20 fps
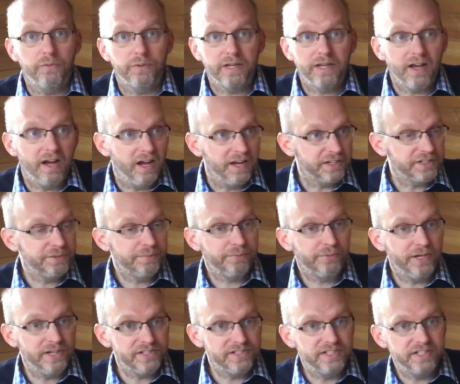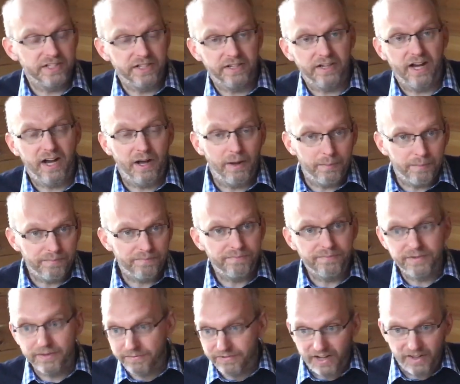We can't express the
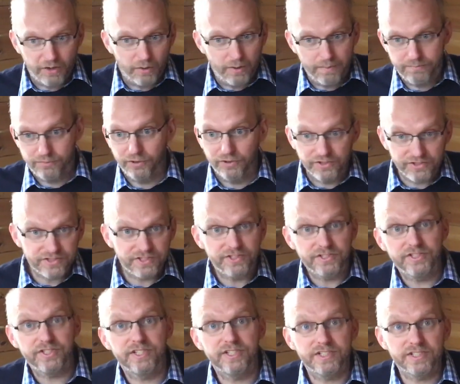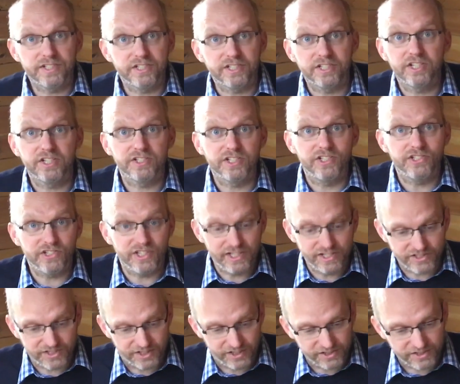fact that we're brothers and sisters because of
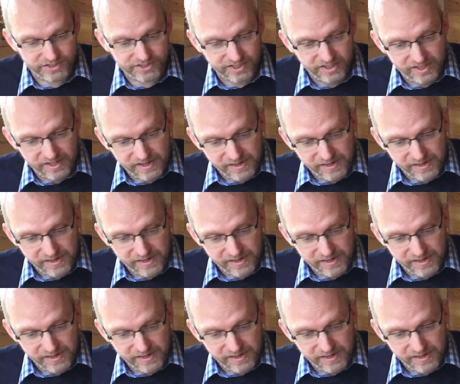Jesus